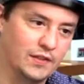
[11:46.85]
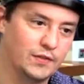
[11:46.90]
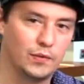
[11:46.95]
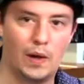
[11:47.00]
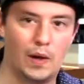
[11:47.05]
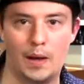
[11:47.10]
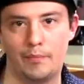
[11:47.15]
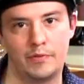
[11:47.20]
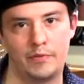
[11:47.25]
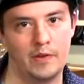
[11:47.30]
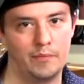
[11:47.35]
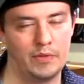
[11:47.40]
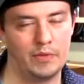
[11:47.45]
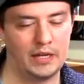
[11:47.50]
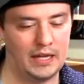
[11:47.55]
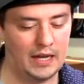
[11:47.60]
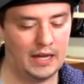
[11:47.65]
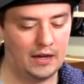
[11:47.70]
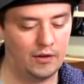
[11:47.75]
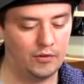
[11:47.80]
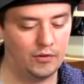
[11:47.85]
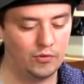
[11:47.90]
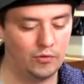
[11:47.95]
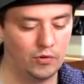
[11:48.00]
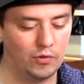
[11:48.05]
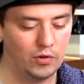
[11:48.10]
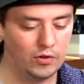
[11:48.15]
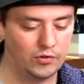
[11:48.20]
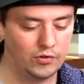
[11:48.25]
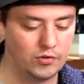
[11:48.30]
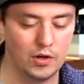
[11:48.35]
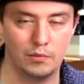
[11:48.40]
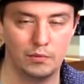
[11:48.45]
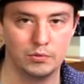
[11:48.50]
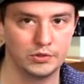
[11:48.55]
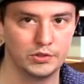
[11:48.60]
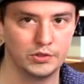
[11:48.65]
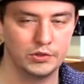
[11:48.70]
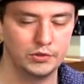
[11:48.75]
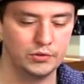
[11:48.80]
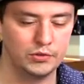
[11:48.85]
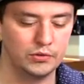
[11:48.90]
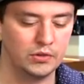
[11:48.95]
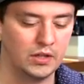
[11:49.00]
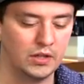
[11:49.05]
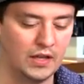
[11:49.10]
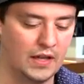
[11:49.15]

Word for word: swap something out or troubleshoot.